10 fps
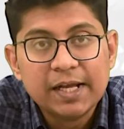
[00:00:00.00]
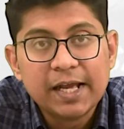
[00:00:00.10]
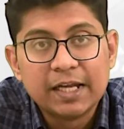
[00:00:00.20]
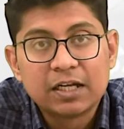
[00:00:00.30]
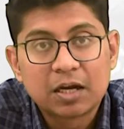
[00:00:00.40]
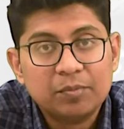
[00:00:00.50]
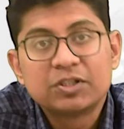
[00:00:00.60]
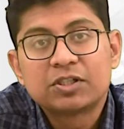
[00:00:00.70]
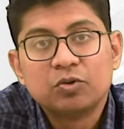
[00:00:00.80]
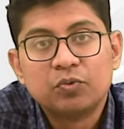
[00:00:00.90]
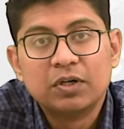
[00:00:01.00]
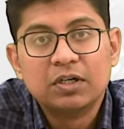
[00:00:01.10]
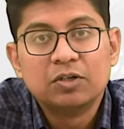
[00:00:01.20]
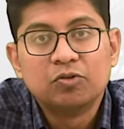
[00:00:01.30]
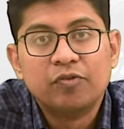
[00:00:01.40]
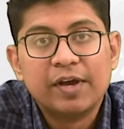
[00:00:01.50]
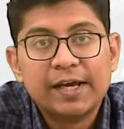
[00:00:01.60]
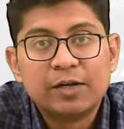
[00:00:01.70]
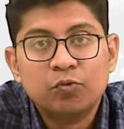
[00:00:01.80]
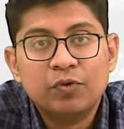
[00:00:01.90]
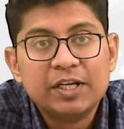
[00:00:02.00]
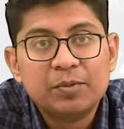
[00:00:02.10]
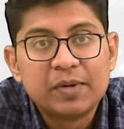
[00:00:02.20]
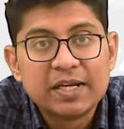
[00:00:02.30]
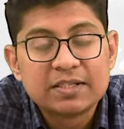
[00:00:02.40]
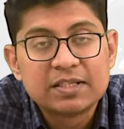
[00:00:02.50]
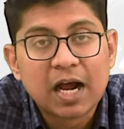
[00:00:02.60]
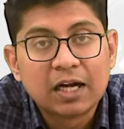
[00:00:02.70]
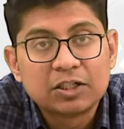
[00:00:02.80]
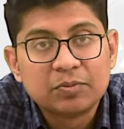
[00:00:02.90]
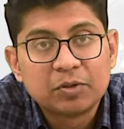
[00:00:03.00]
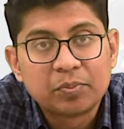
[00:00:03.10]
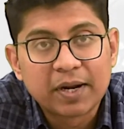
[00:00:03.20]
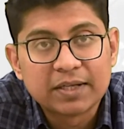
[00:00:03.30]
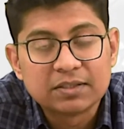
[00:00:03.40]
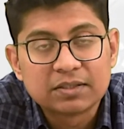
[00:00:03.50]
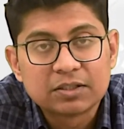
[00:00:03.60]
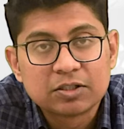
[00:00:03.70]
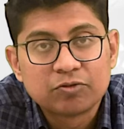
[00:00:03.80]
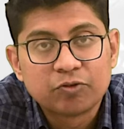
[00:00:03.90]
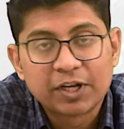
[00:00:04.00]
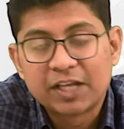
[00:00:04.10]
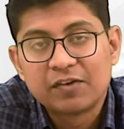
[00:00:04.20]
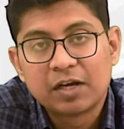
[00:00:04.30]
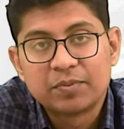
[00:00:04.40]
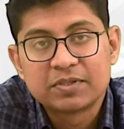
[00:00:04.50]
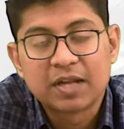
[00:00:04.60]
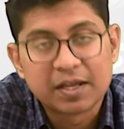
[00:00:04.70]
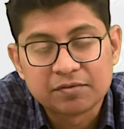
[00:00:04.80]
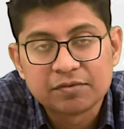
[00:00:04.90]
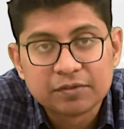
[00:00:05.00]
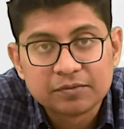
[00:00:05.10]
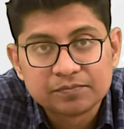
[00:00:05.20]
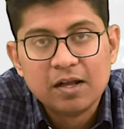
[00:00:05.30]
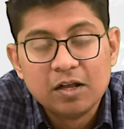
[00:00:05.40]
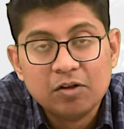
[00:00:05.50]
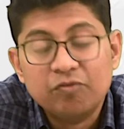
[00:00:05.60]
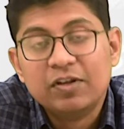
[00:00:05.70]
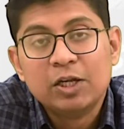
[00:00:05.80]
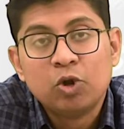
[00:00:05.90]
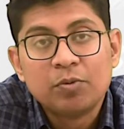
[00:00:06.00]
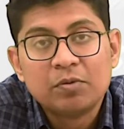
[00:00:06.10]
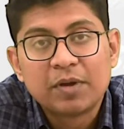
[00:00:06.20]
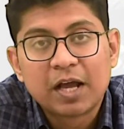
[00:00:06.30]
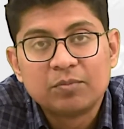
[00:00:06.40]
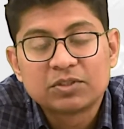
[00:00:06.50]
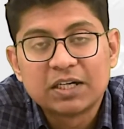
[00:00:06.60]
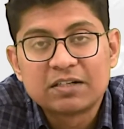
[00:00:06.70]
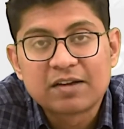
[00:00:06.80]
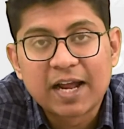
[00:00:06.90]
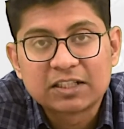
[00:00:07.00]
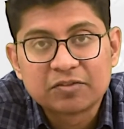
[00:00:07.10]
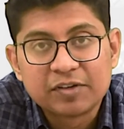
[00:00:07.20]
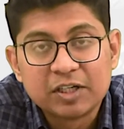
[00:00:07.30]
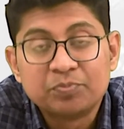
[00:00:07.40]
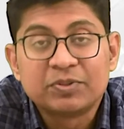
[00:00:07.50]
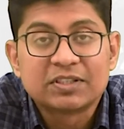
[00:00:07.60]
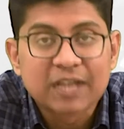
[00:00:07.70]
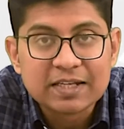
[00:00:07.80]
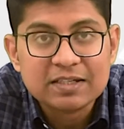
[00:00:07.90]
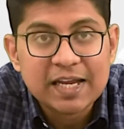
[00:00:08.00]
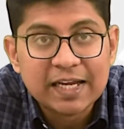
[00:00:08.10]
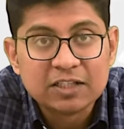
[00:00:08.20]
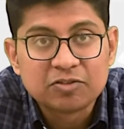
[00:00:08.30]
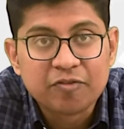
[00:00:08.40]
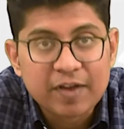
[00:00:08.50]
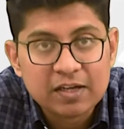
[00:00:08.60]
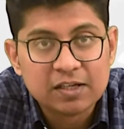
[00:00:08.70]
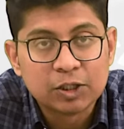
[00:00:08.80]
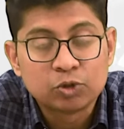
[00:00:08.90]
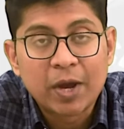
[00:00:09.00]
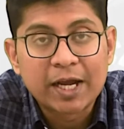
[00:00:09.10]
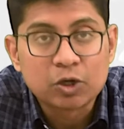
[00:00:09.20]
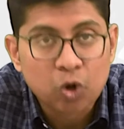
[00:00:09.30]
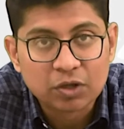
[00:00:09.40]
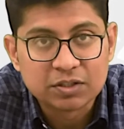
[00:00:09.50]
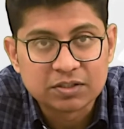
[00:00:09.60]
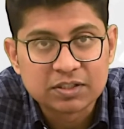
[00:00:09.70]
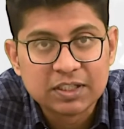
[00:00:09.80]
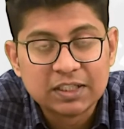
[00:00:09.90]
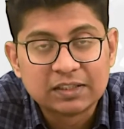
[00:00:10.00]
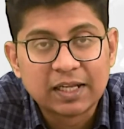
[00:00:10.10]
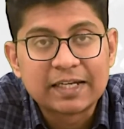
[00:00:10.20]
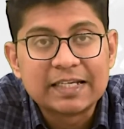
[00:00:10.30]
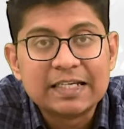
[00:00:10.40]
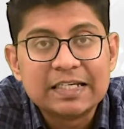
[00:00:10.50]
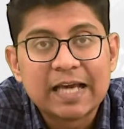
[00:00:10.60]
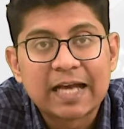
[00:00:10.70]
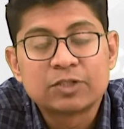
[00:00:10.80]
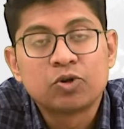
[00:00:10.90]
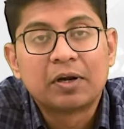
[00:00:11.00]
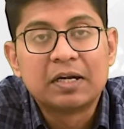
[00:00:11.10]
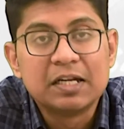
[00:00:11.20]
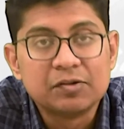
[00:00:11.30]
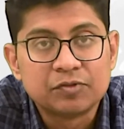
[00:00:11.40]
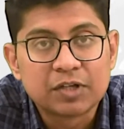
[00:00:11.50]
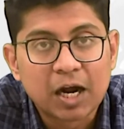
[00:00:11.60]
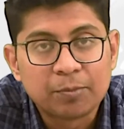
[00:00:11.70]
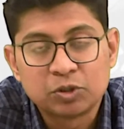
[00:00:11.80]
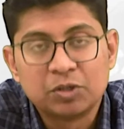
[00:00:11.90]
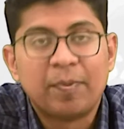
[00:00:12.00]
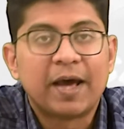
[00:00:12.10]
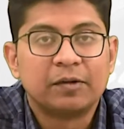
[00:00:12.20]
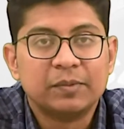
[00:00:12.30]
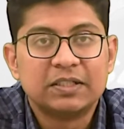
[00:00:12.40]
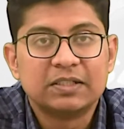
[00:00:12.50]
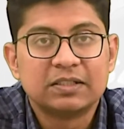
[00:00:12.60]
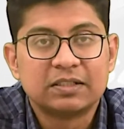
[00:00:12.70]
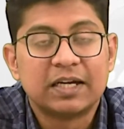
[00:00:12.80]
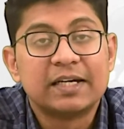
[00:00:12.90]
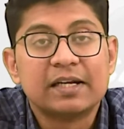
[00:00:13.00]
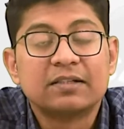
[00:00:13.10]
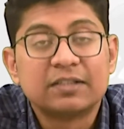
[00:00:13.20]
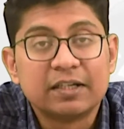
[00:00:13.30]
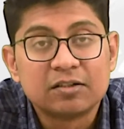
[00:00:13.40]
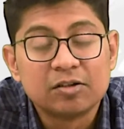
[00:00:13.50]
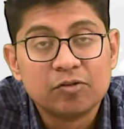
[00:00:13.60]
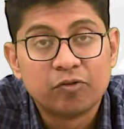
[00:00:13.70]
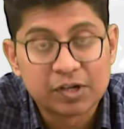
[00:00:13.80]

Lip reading: In a commercial world where Willy pays the ultimate price for giving up his life, Willy Loman becomes a tragic figure precisely in his failure to acknowledge that he has not lived up to the parameters that he has set for